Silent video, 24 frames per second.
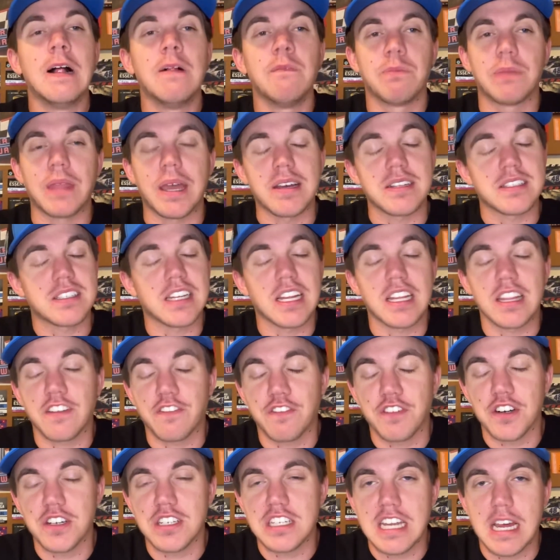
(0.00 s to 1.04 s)
Now, it's not the
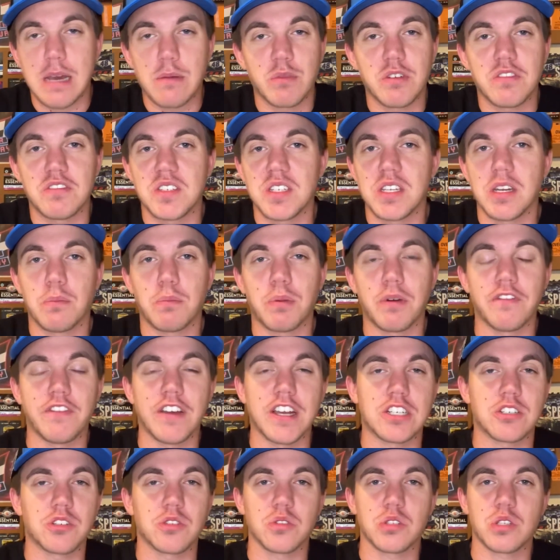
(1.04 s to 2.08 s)
first time we've seen a
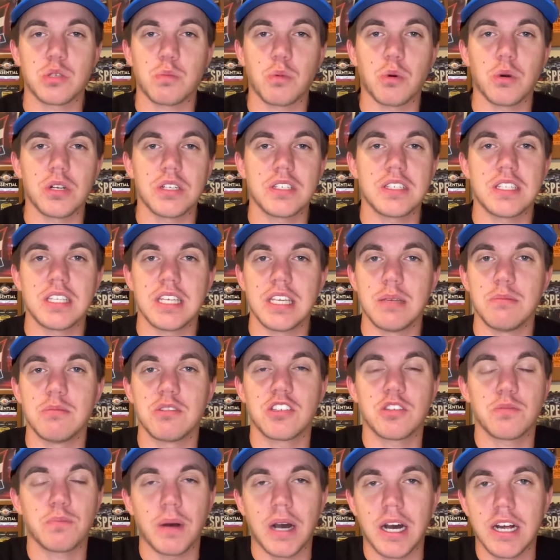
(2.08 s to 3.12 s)
professional sports team
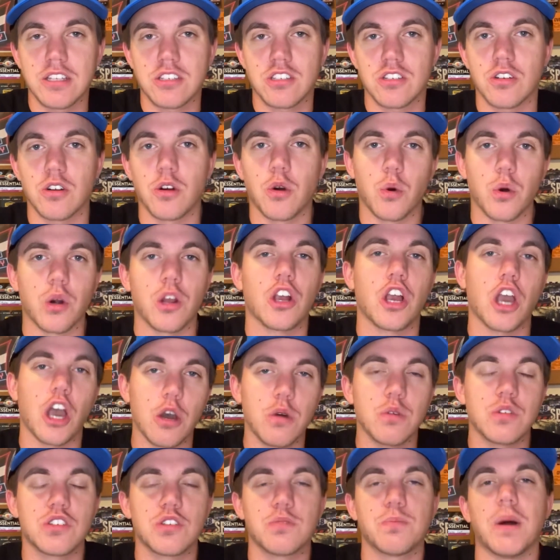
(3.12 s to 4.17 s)
sponsor or
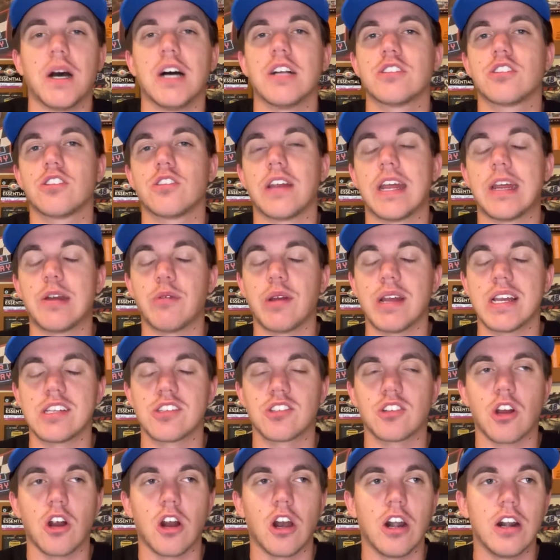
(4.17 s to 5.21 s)
co-sponsor a race
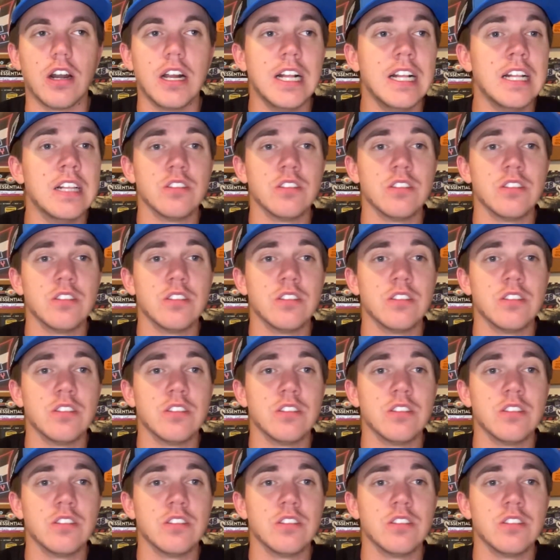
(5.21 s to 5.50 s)
car.